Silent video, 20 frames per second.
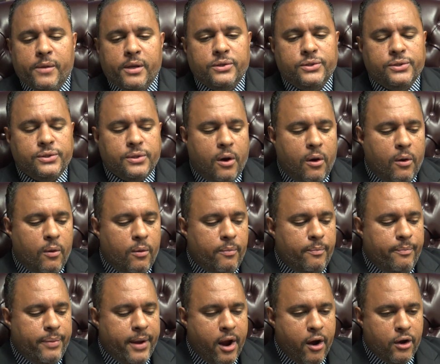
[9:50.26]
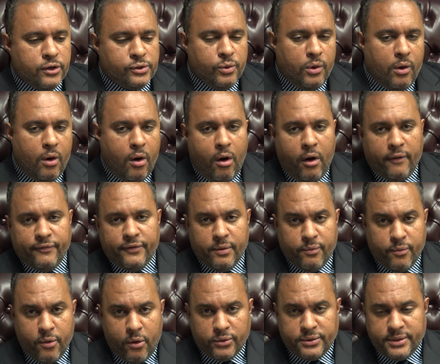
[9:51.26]
So parents will
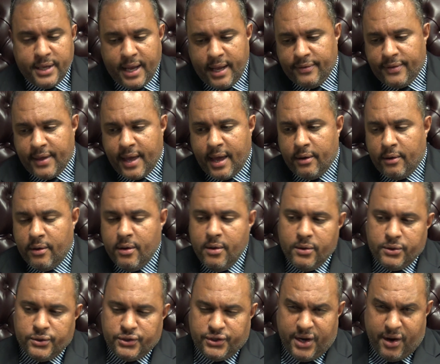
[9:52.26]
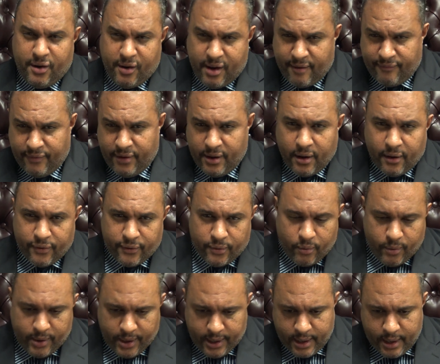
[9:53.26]
often rotate that or share every other
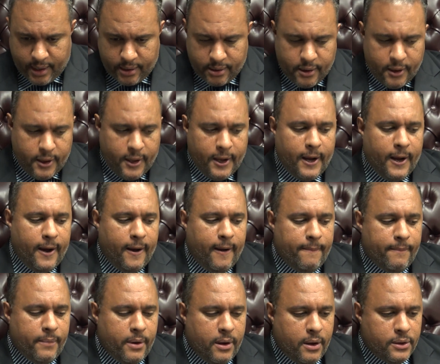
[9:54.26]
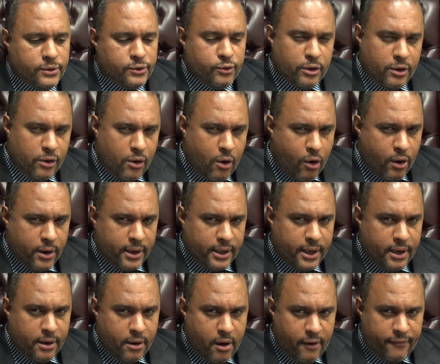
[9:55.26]
weekend, a sort of on
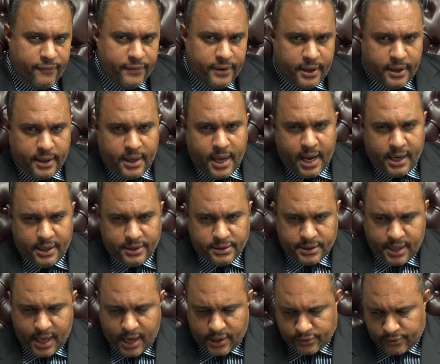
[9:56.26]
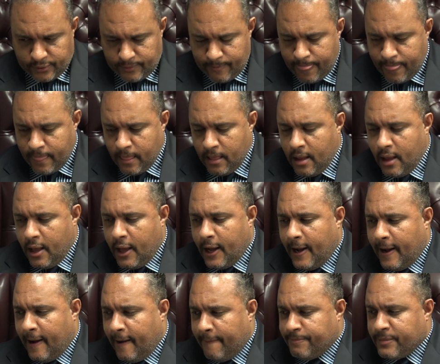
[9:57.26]
again, off again kind of schedule.
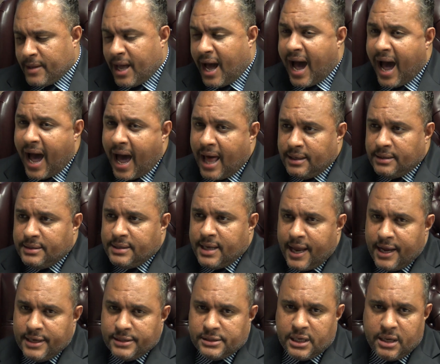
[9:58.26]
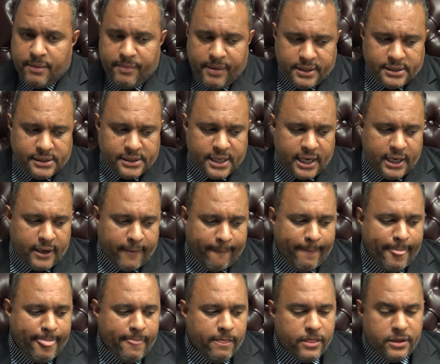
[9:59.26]
Holidays can be set up
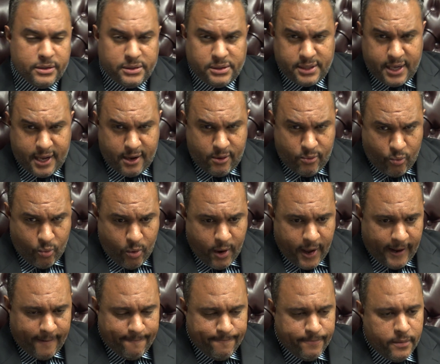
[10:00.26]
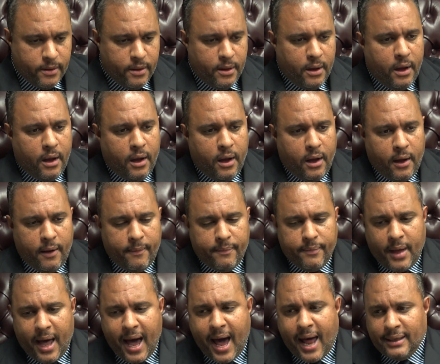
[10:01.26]
the same way.
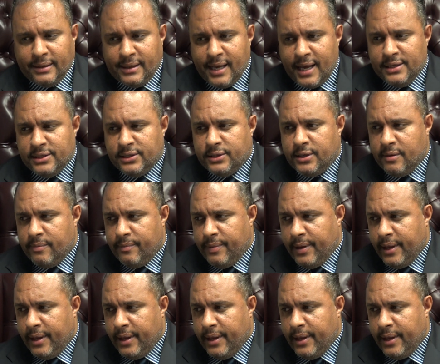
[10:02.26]
Holidays can